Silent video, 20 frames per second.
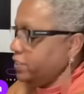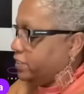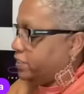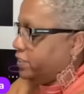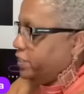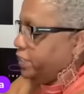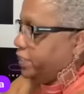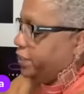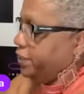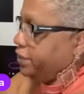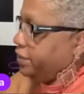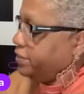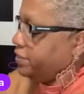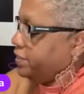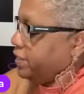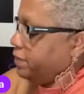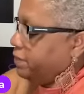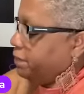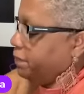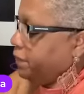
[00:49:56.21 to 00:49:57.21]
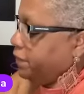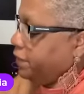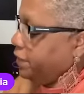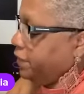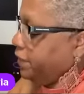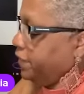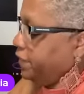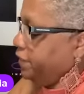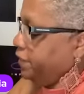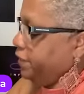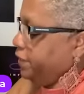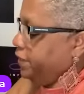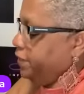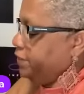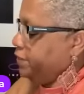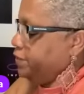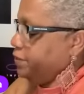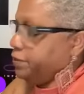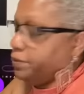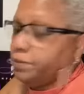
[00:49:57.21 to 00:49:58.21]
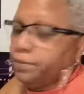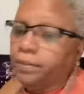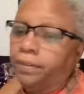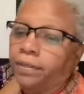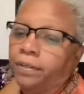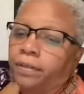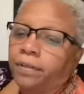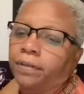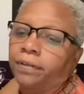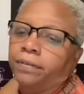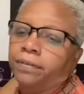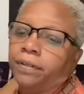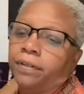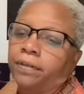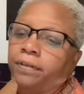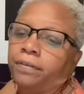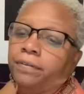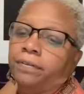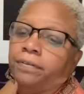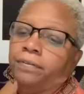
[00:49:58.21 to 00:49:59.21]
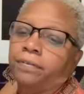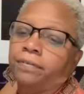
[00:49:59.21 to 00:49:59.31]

T-Girl said put her in there, too. Hold on.